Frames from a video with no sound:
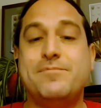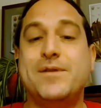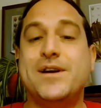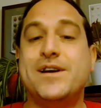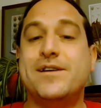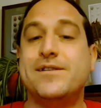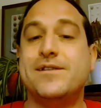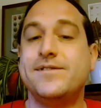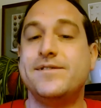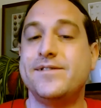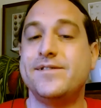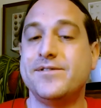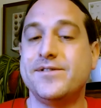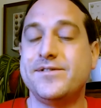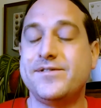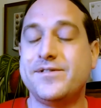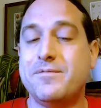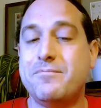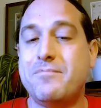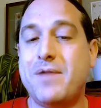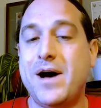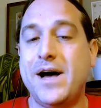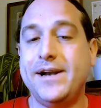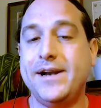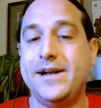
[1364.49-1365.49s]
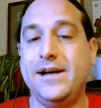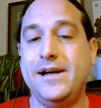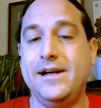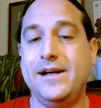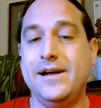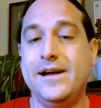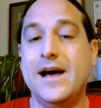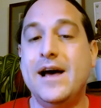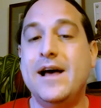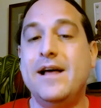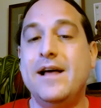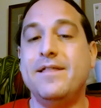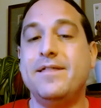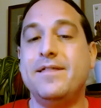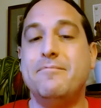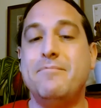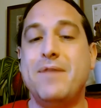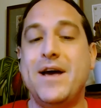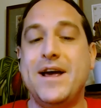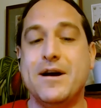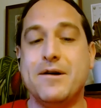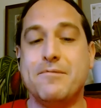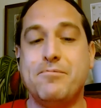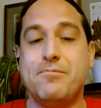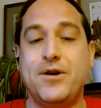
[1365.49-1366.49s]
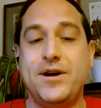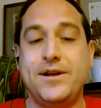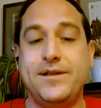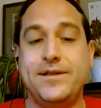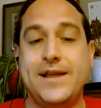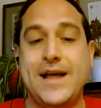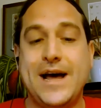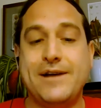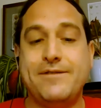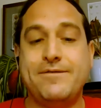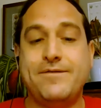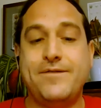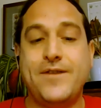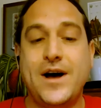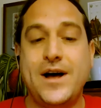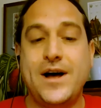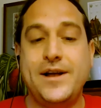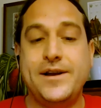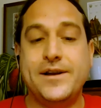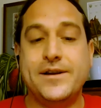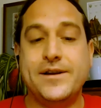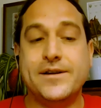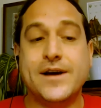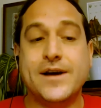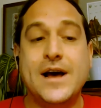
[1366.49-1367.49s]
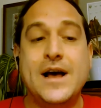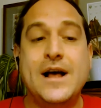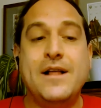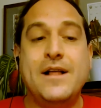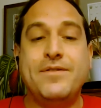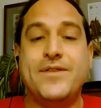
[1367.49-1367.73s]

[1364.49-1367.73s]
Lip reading: because there's the money the mayor put in that fund.